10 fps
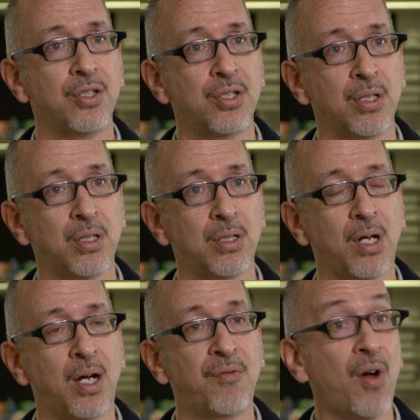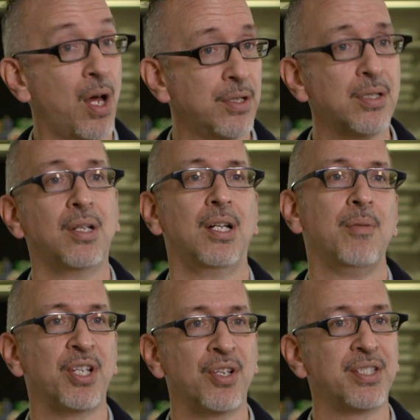to uh, fund
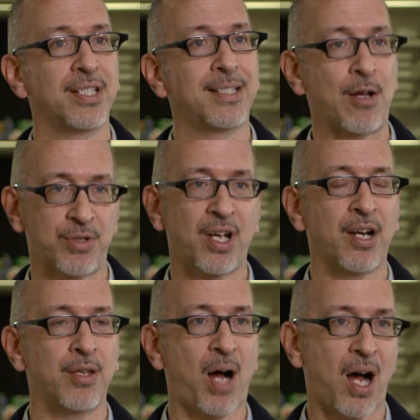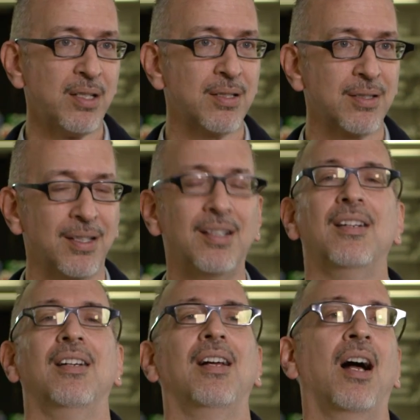because it's outside of the box.
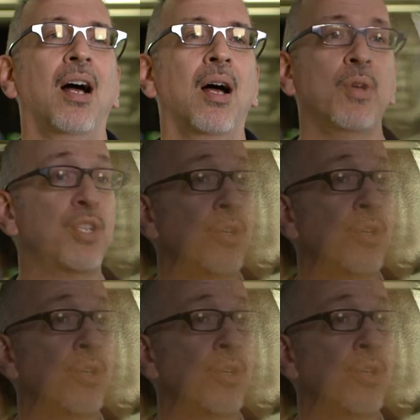Uh, we